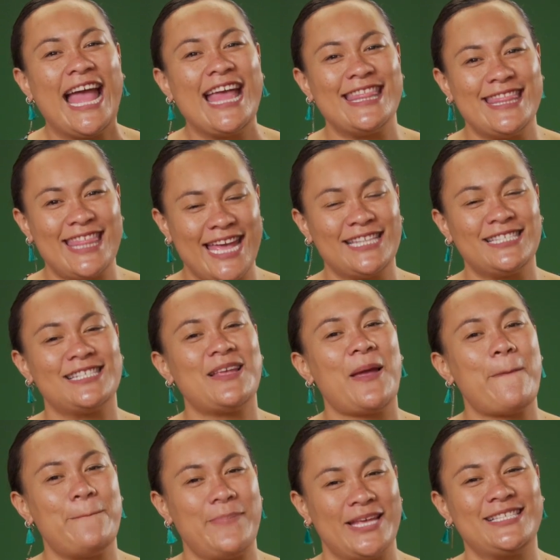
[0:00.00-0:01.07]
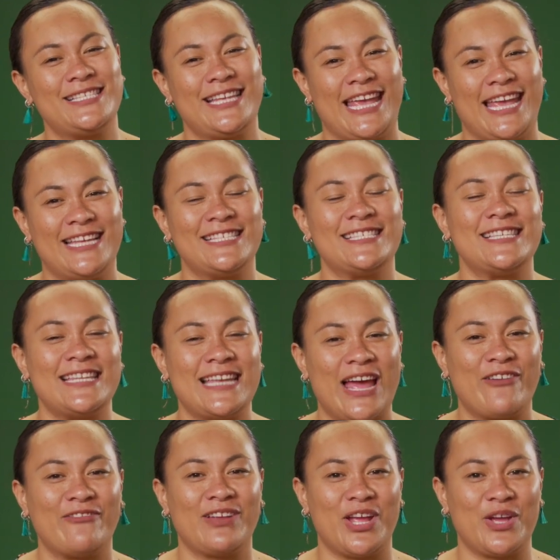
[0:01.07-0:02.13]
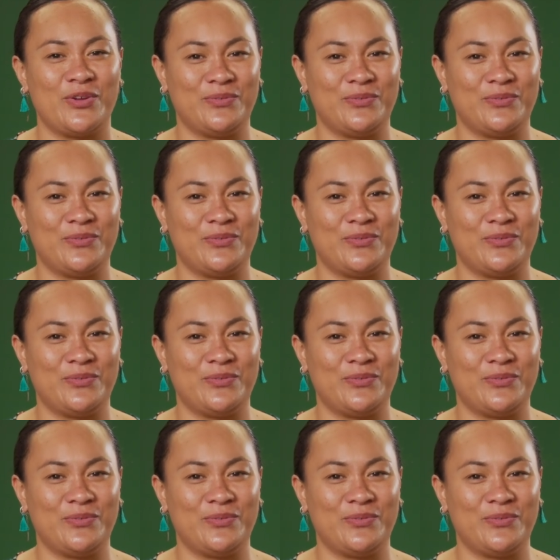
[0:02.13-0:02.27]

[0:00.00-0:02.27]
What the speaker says: that's best case scenario.